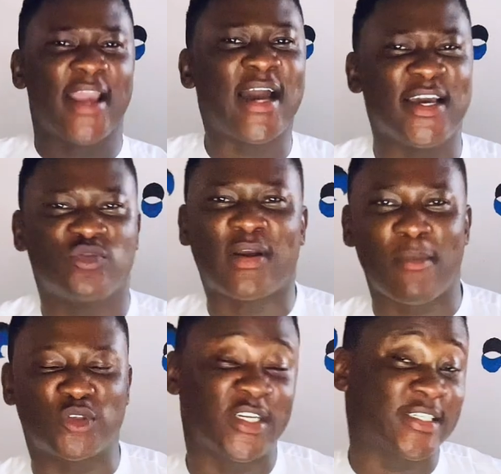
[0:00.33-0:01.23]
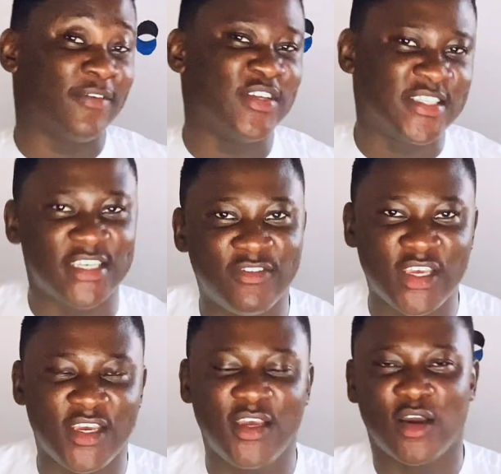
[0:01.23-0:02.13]
Hi guys, welcome back to the Kelvin
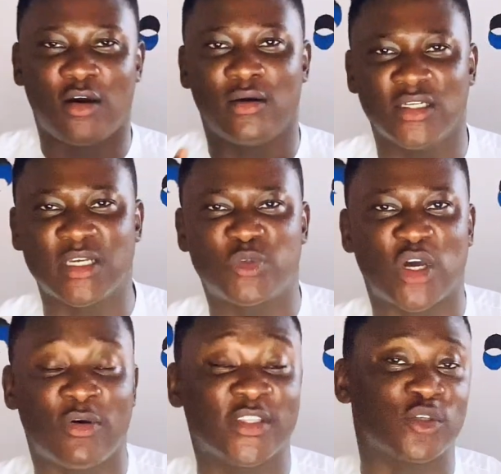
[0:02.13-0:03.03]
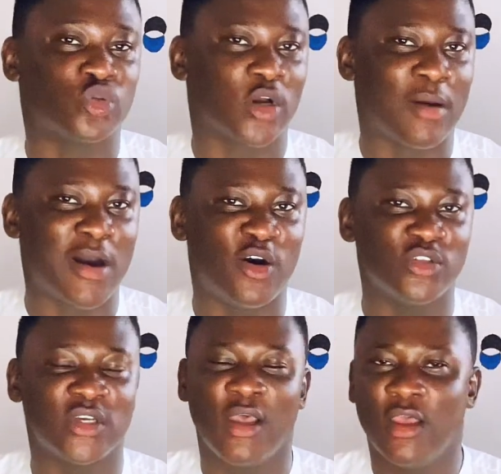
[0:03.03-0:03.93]
TV. On this episode, I want us to talk
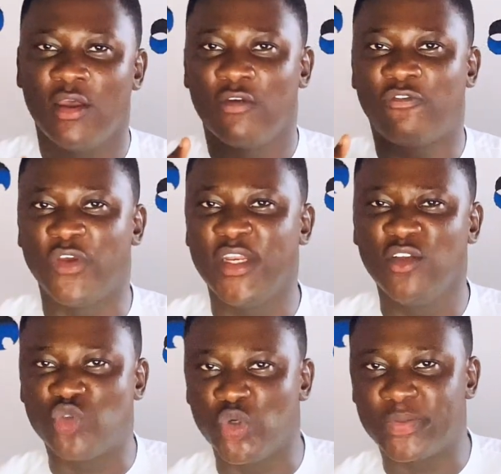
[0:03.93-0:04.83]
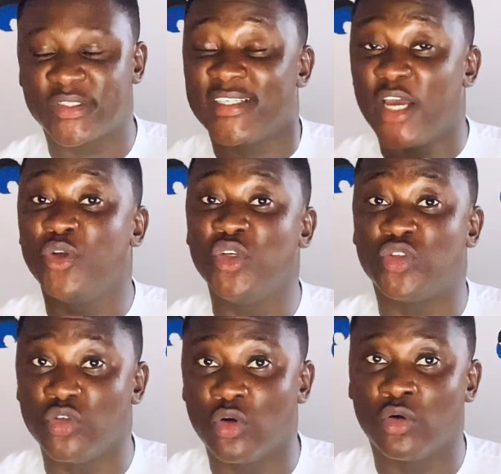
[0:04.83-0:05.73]
about feeding tubes that you need
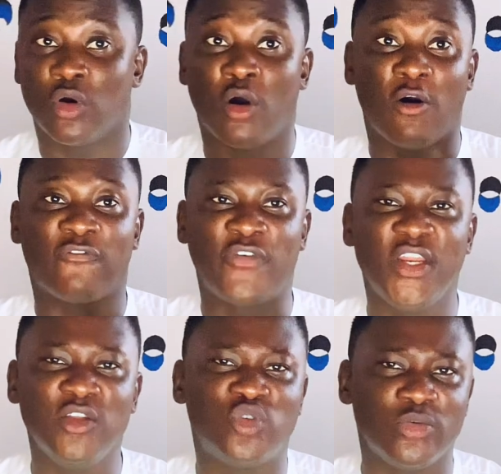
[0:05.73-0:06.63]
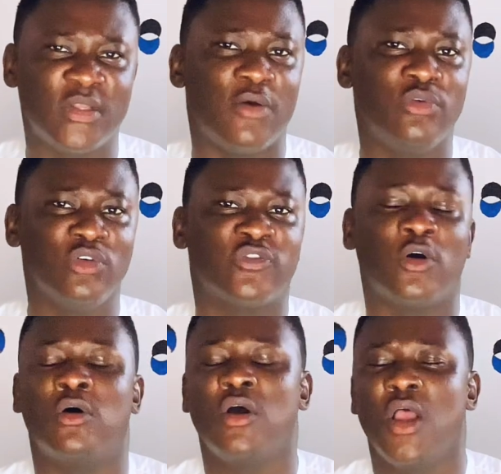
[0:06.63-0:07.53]
to know, or feeding tubes that we use
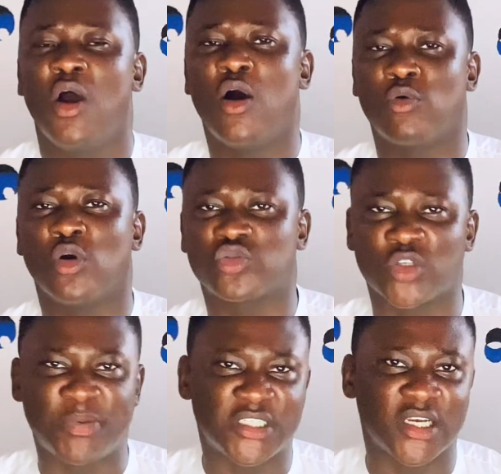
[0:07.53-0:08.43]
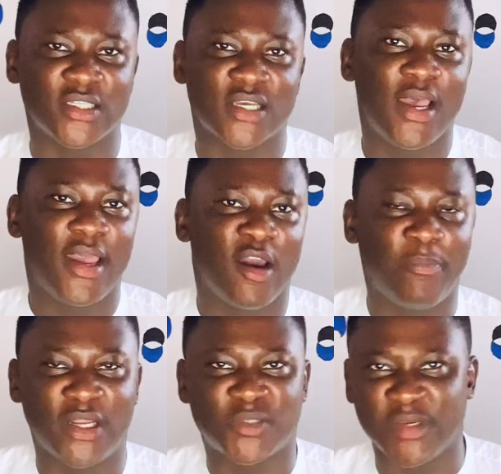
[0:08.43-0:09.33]
for unconscious patients,
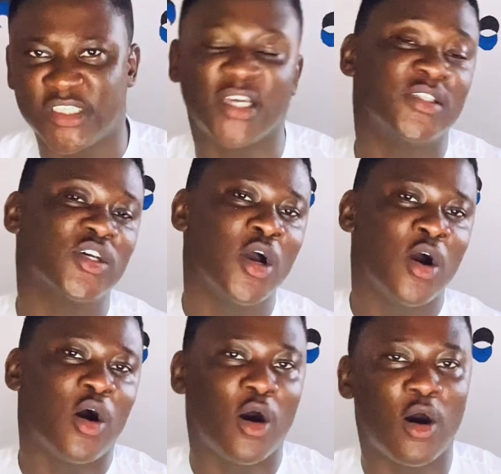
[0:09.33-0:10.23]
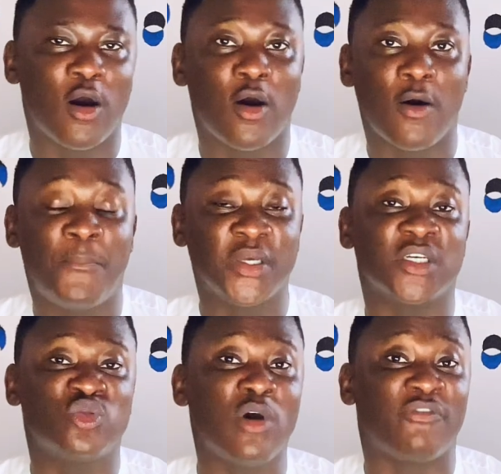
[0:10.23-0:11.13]
helpless patients, or
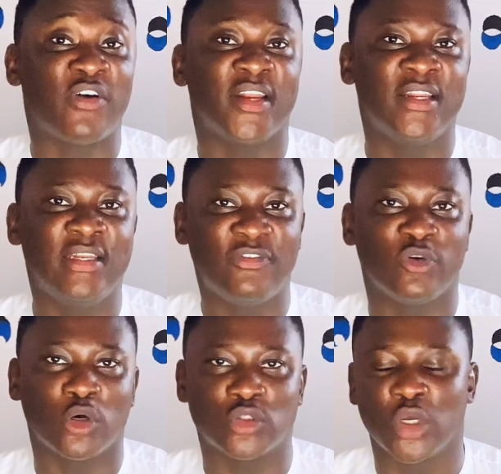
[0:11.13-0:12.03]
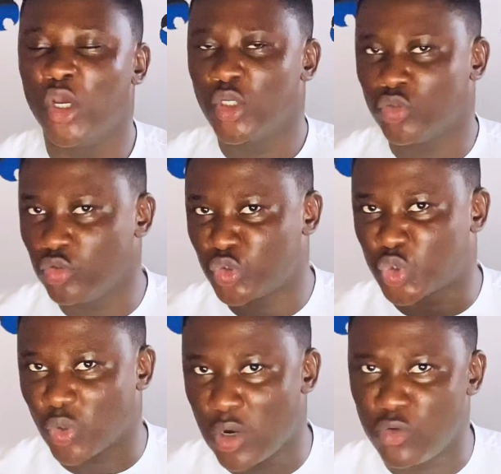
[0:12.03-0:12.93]
patients who are finding it difficult to
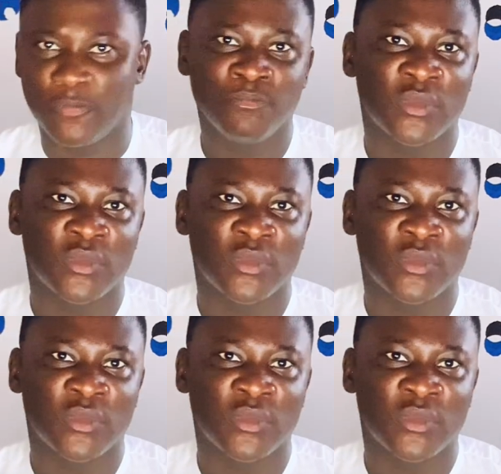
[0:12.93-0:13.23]
swallow.